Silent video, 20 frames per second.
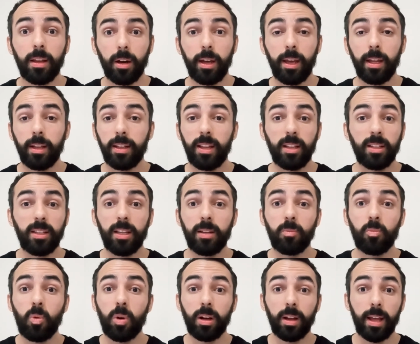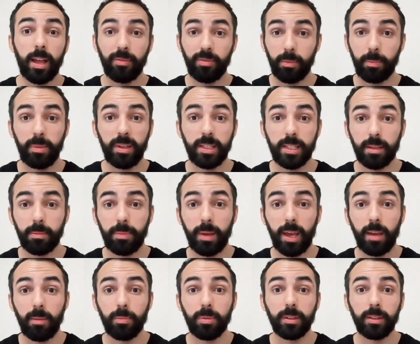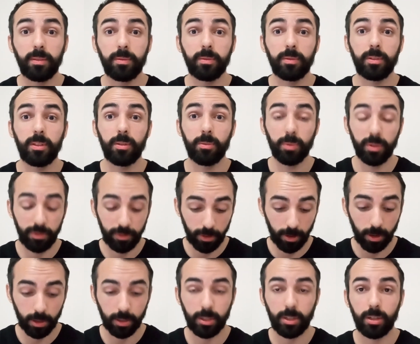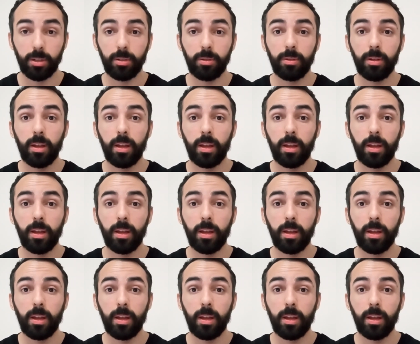and they didn't want to have a piece of paper to refer to.